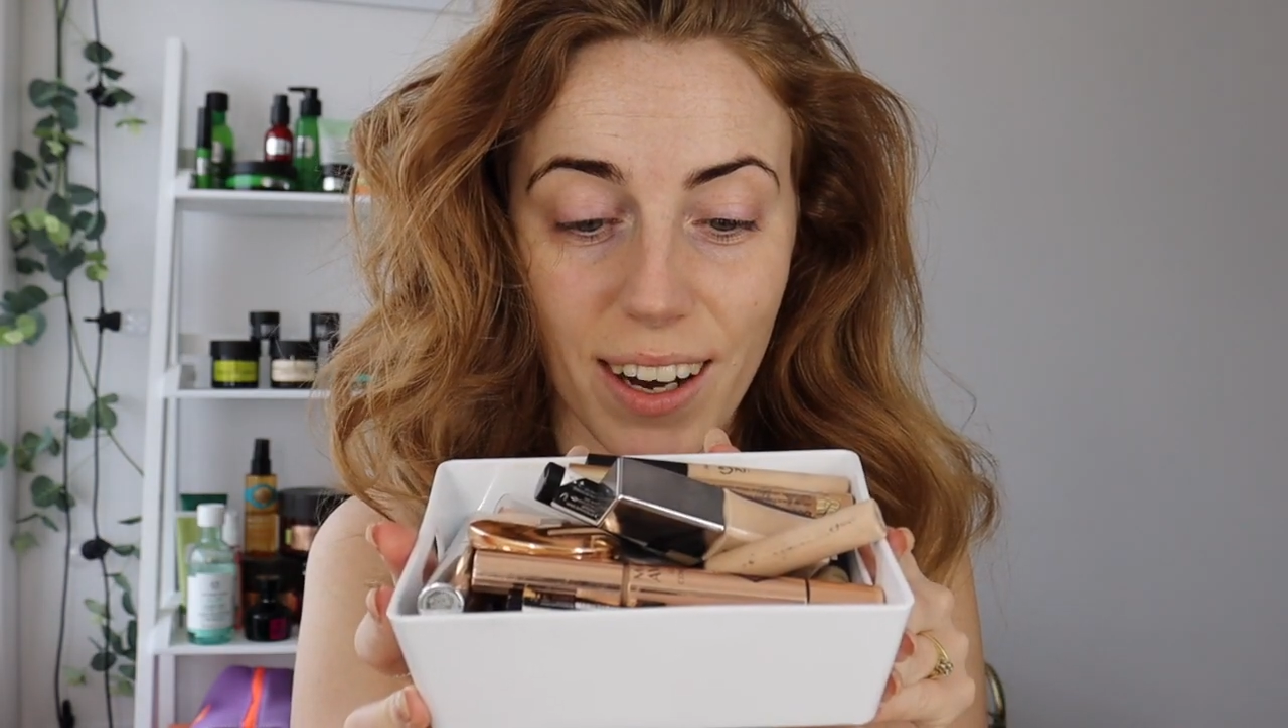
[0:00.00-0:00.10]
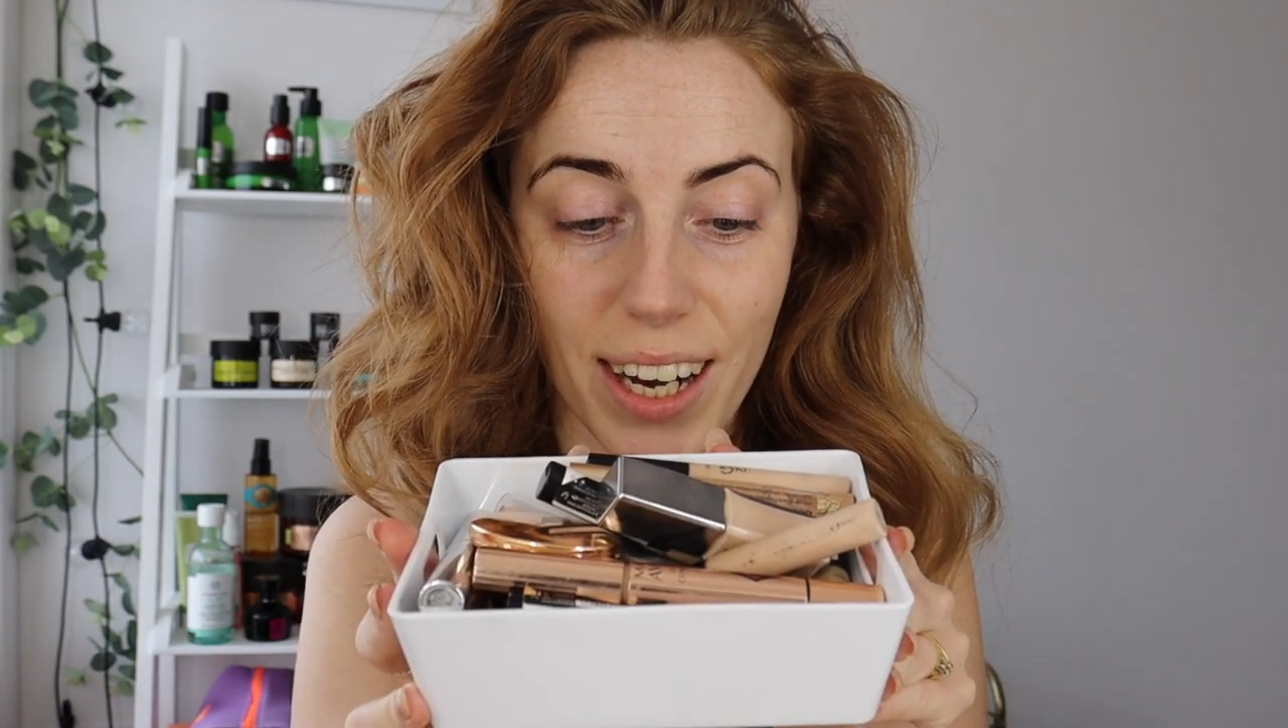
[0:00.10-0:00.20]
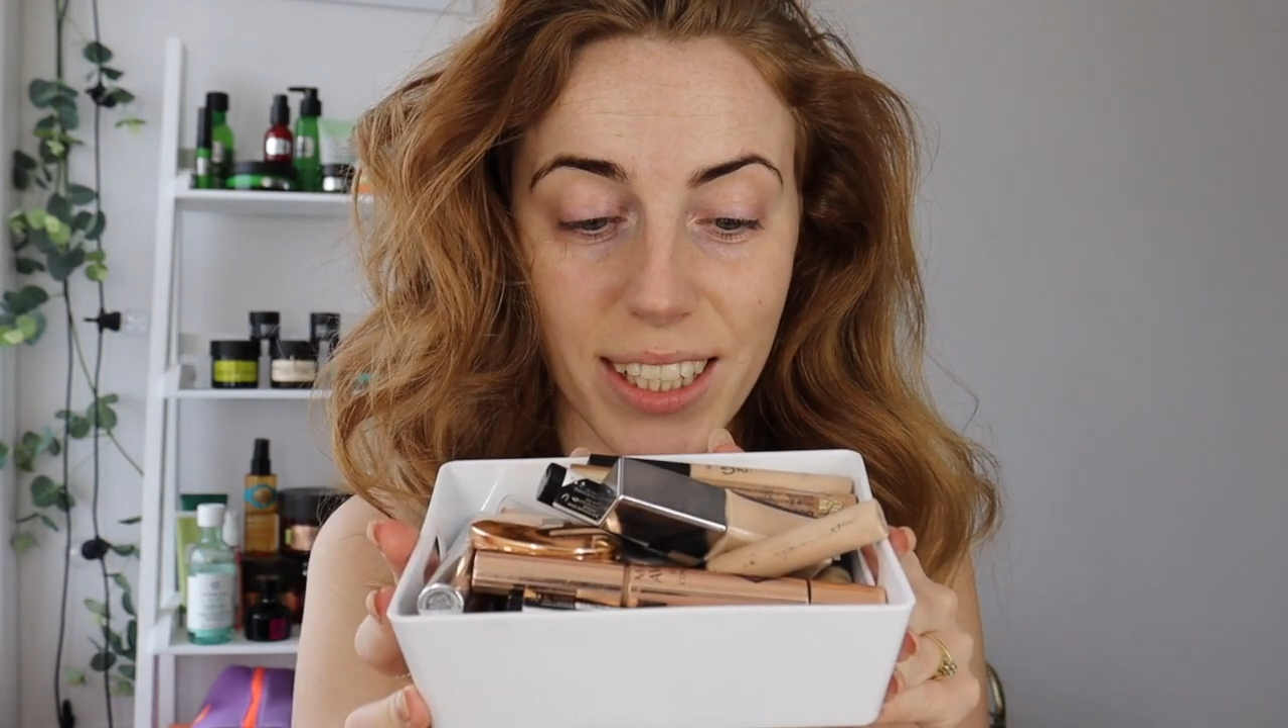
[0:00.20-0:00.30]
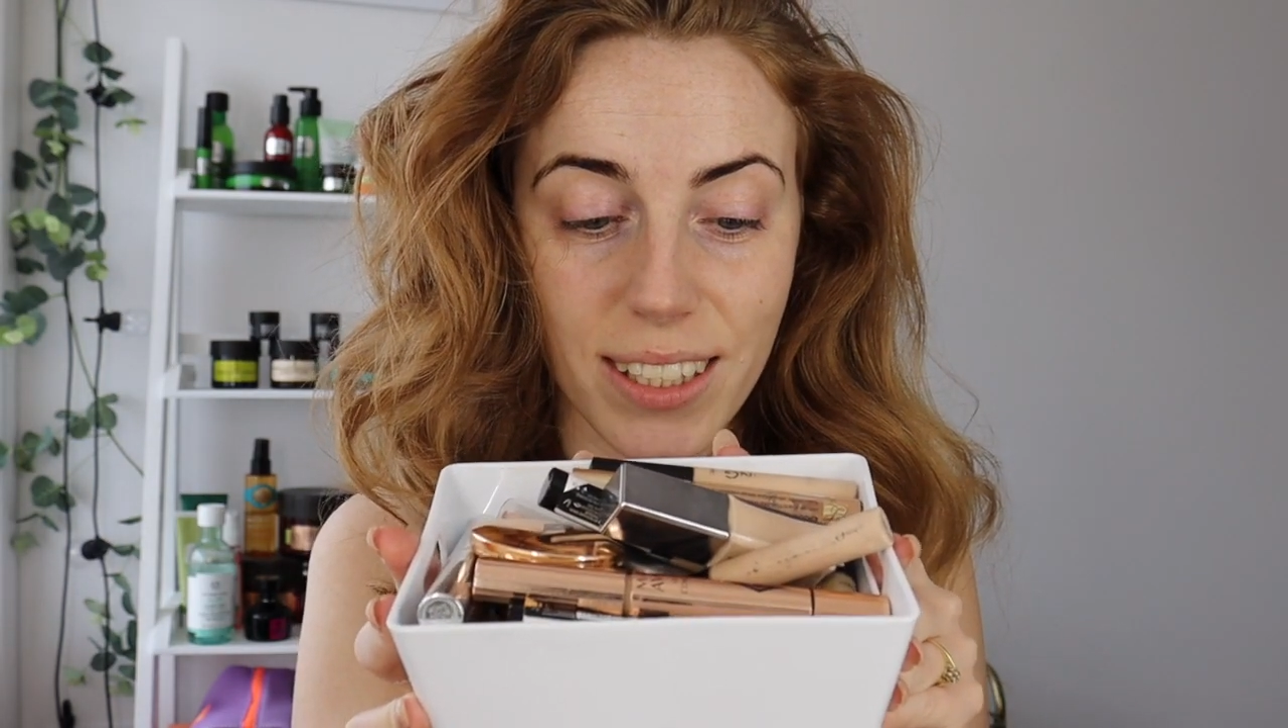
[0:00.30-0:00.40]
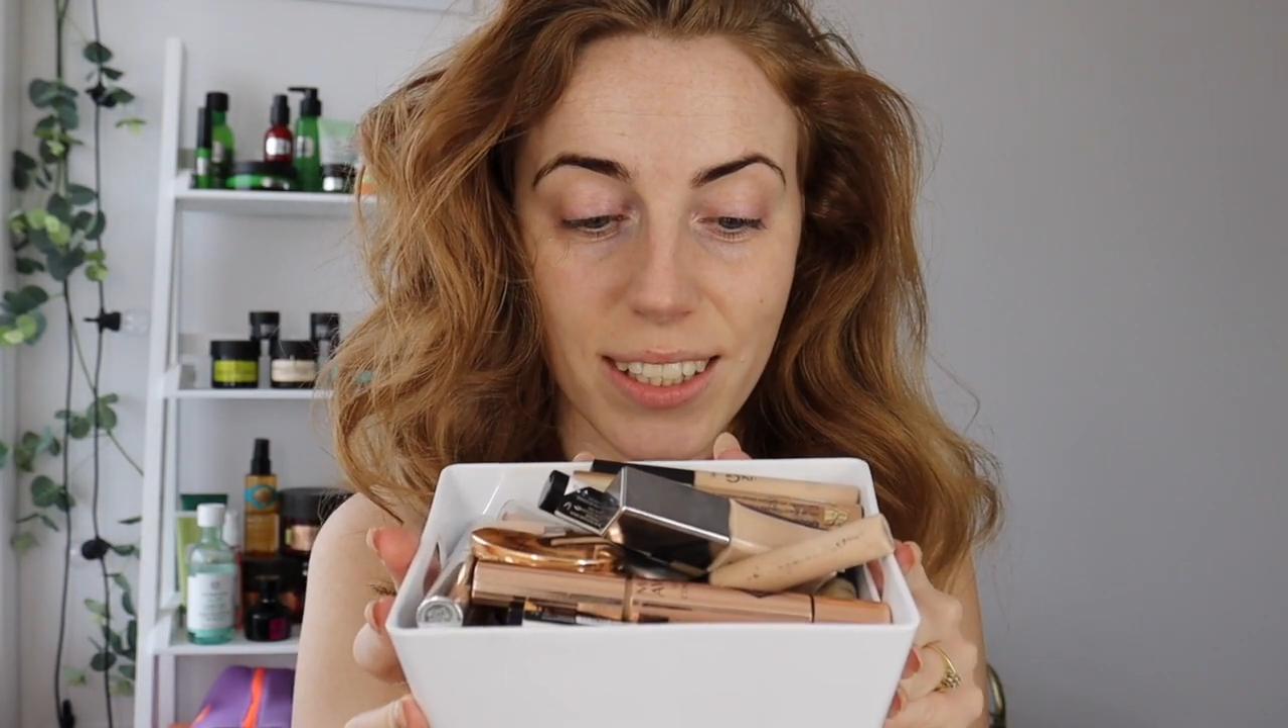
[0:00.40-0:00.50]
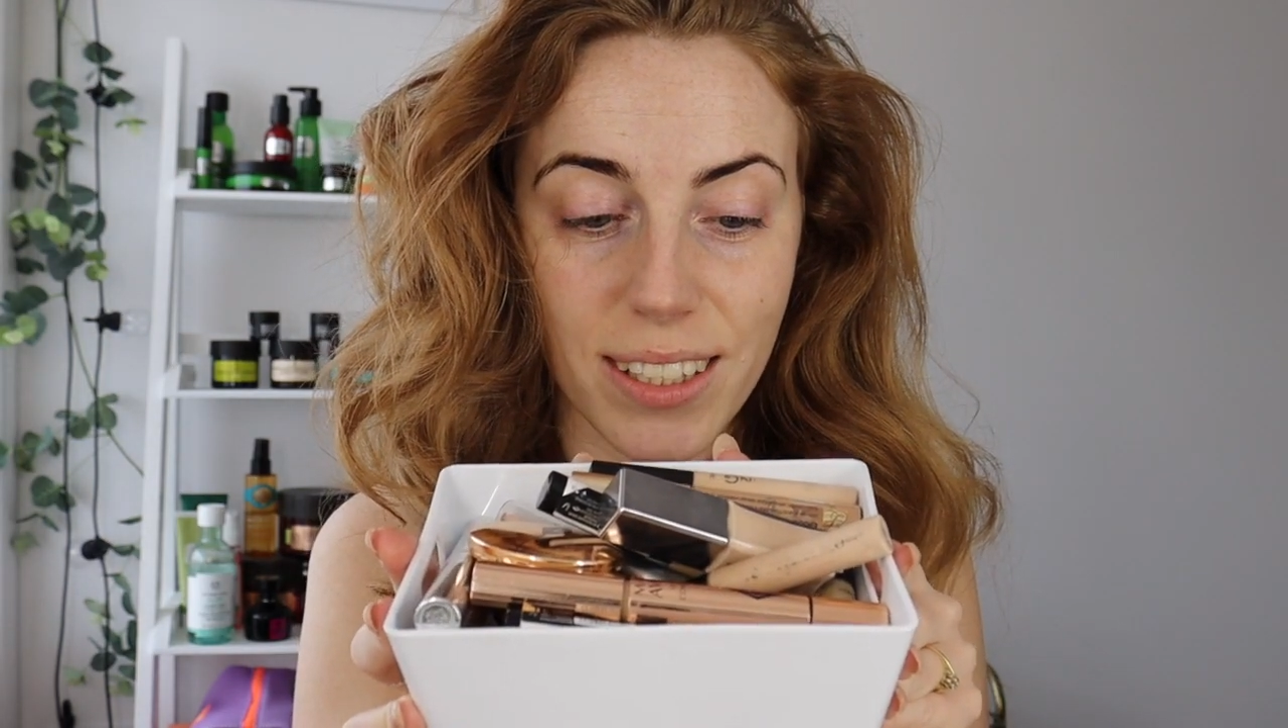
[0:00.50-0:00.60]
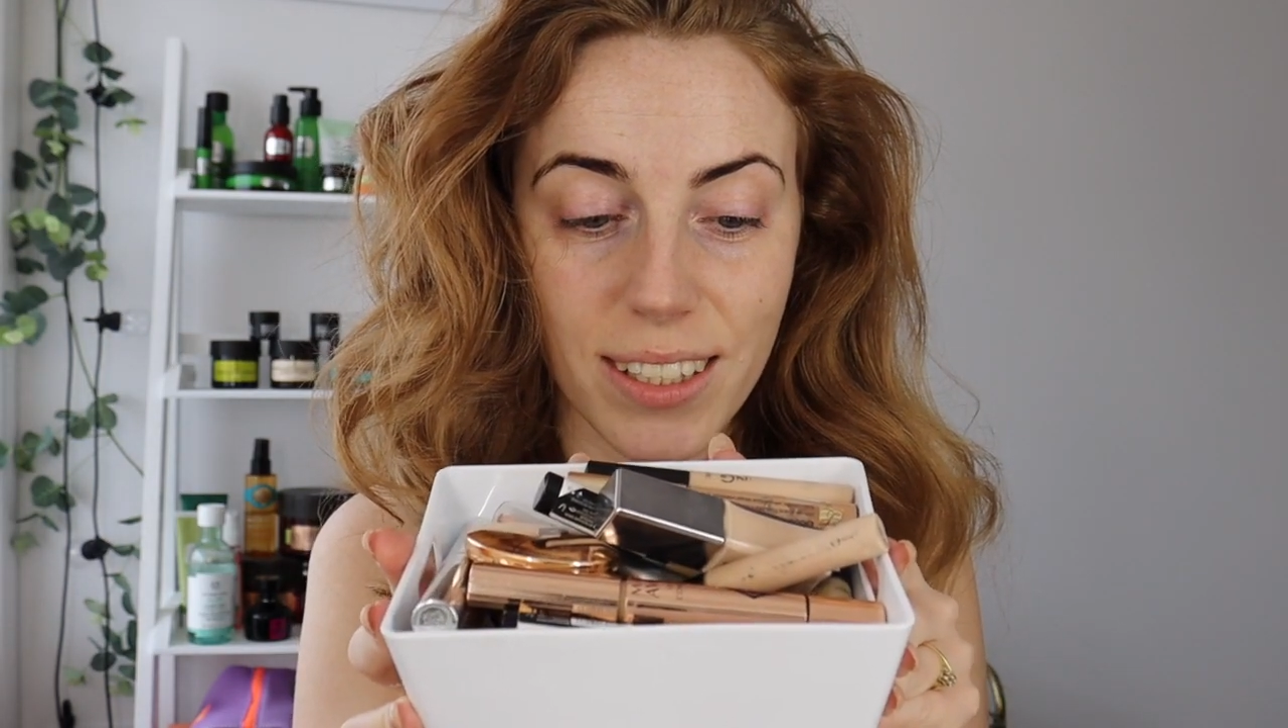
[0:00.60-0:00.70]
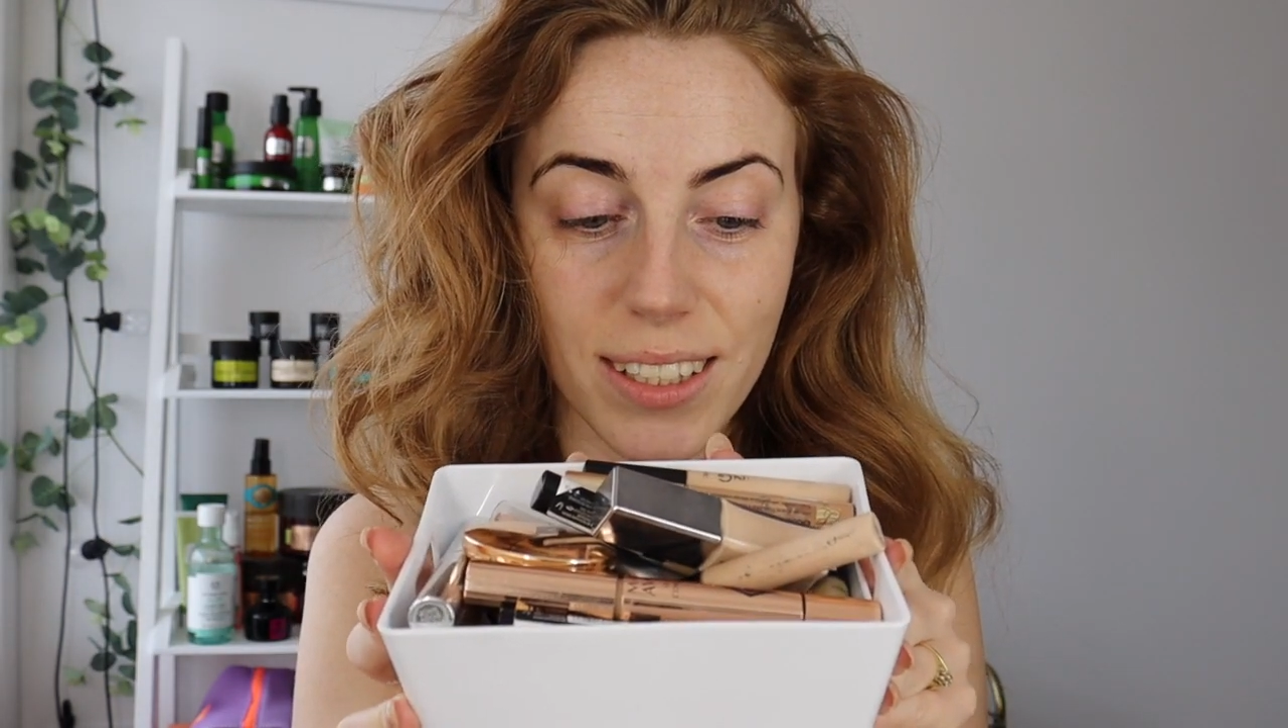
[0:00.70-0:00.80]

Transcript: guys.